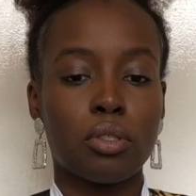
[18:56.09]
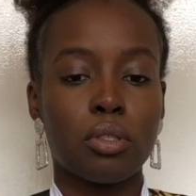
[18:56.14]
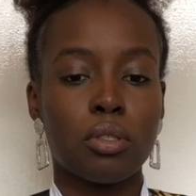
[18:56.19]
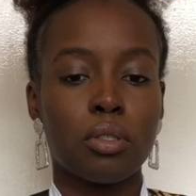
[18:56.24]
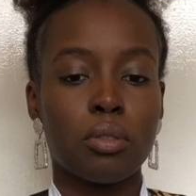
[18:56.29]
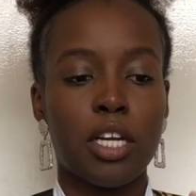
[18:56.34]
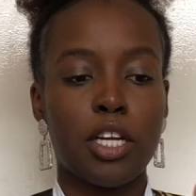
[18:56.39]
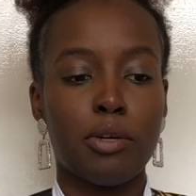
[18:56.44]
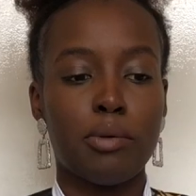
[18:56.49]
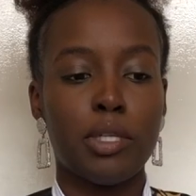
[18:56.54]
I
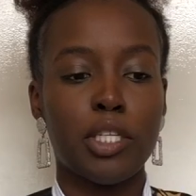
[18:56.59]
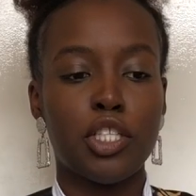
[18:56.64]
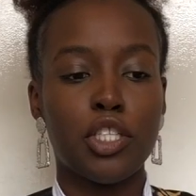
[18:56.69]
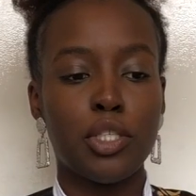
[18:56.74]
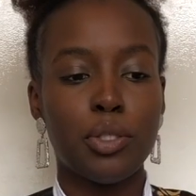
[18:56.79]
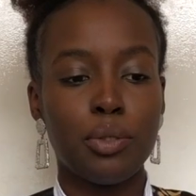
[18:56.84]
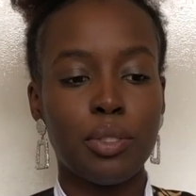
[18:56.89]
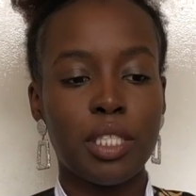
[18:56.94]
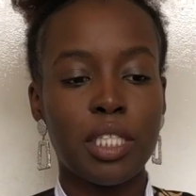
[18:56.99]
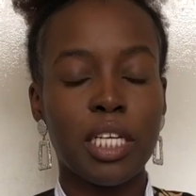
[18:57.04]
know in
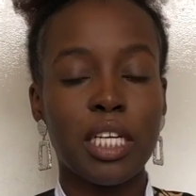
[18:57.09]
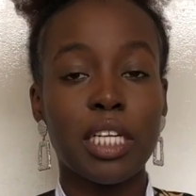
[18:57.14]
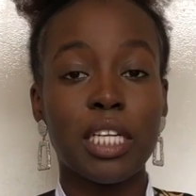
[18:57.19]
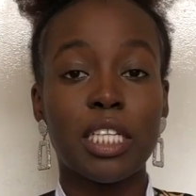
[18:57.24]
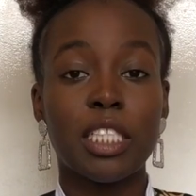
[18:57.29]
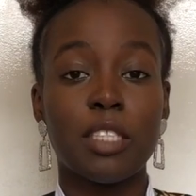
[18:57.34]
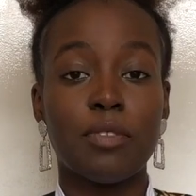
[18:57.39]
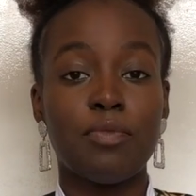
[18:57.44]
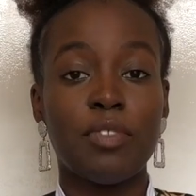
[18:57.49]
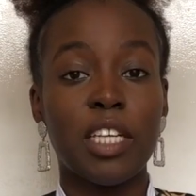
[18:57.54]
Tooting there's
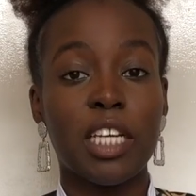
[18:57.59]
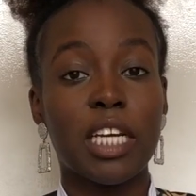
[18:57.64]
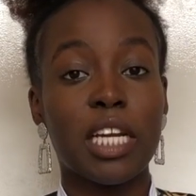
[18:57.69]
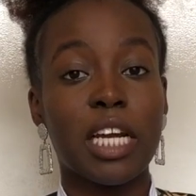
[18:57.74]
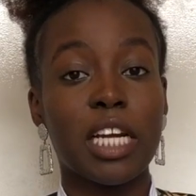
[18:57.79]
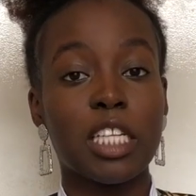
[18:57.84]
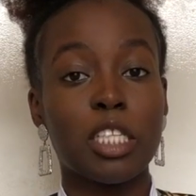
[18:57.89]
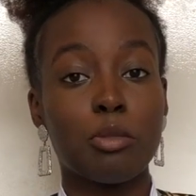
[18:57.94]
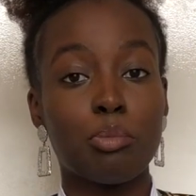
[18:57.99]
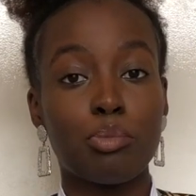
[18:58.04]
Vegan
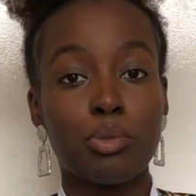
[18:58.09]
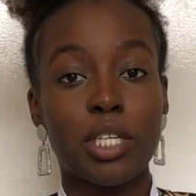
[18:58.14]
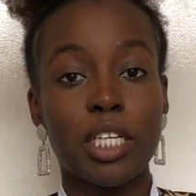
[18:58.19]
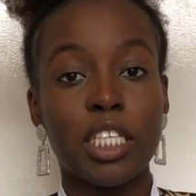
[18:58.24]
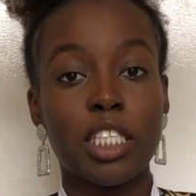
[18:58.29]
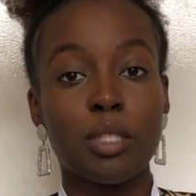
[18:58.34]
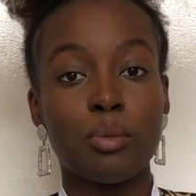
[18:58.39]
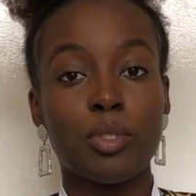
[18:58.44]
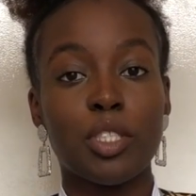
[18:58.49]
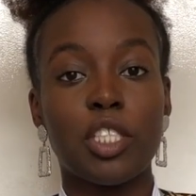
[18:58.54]

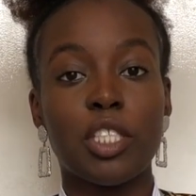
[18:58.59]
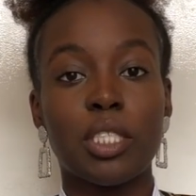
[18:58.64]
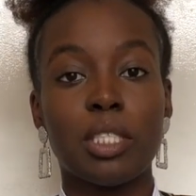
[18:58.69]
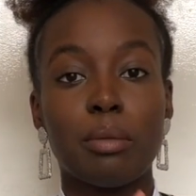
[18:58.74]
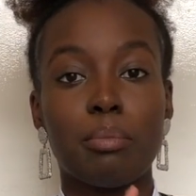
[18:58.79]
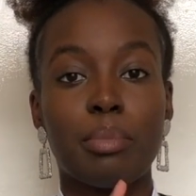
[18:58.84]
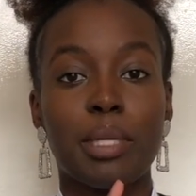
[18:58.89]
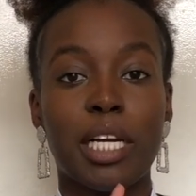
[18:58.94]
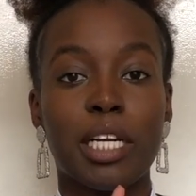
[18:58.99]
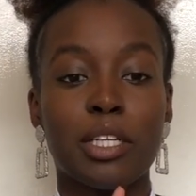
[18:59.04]
Express, which is a
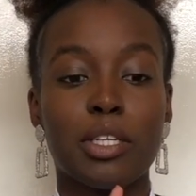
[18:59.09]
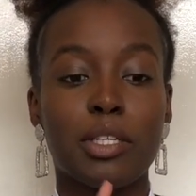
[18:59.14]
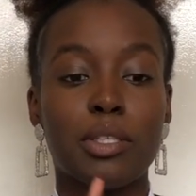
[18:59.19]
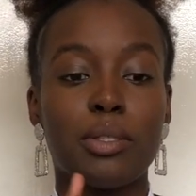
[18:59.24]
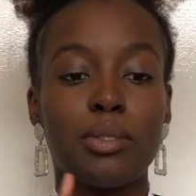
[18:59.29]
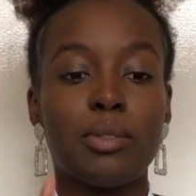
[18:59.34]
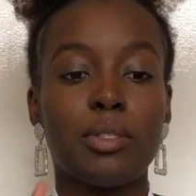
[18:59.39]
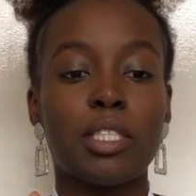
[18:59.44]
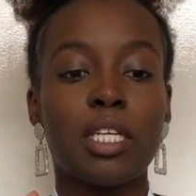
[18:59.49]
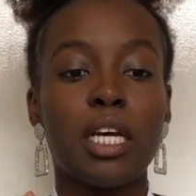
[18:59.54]
black
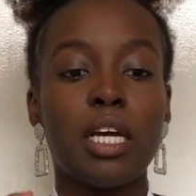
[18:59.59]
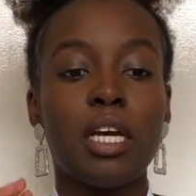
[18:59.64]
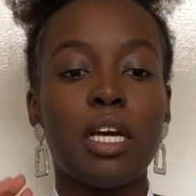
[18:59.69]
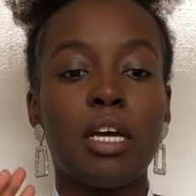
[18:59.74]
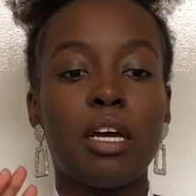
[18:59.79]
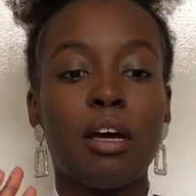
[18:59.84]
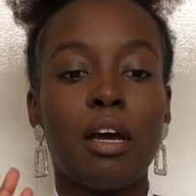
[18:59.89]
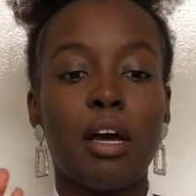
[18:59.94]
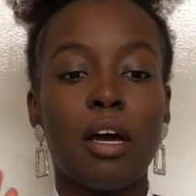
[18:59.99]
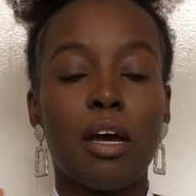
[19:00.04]
owned
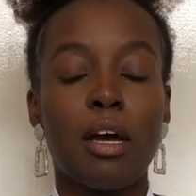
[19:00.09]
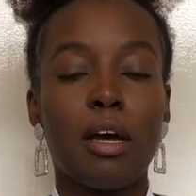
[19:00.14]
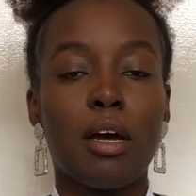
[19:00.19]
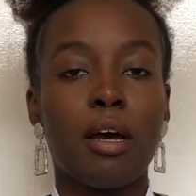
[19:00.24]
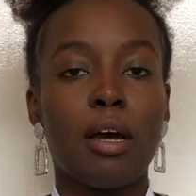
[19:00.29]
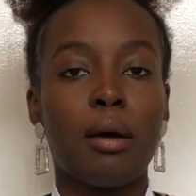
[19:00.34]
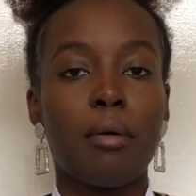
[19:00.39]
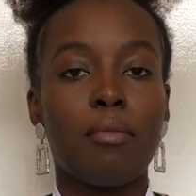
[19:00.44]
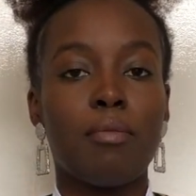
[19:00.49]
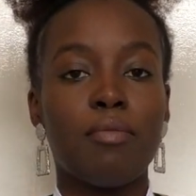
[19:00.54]

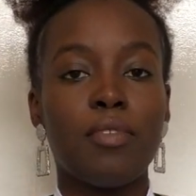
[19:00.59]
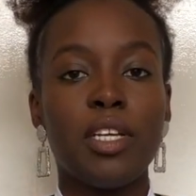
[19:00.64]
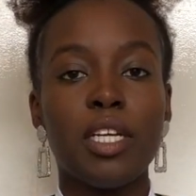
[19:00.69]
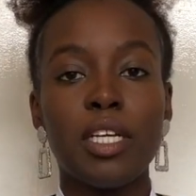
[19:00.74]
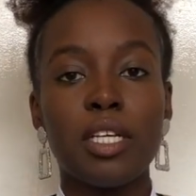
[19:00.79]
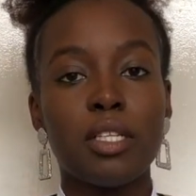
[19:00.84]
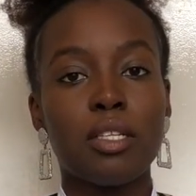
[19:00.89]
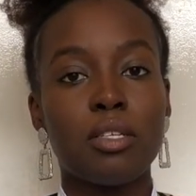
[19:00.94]
vegan